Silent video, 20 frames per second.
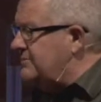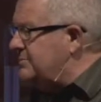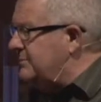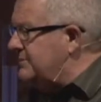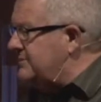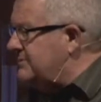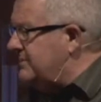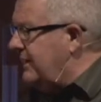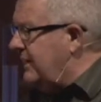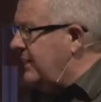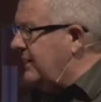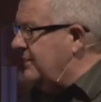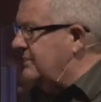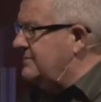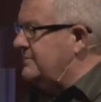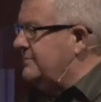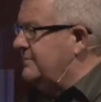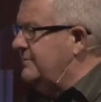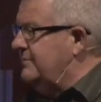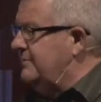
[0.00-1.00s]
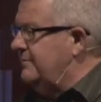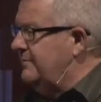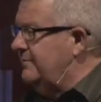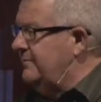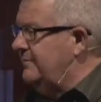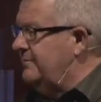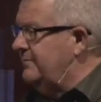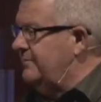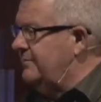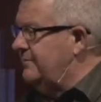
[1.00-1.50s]
mistakes.
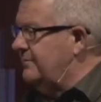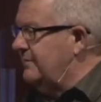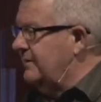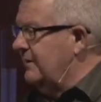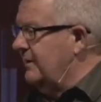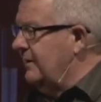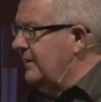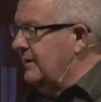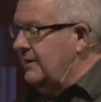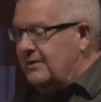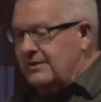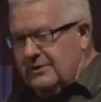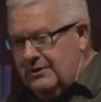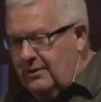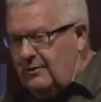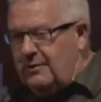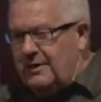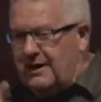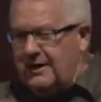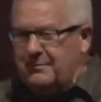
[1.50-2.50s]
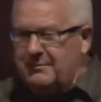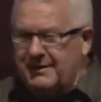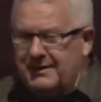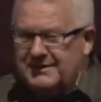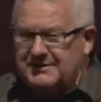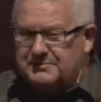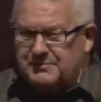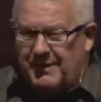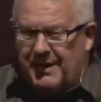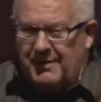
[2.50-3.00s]
You know what our
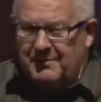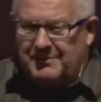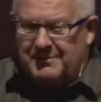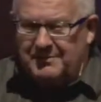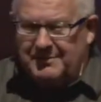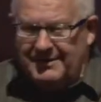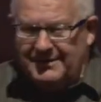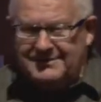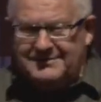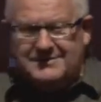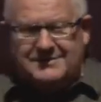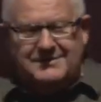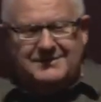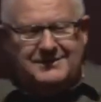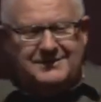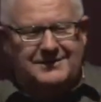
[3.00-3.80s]
biggest problem is?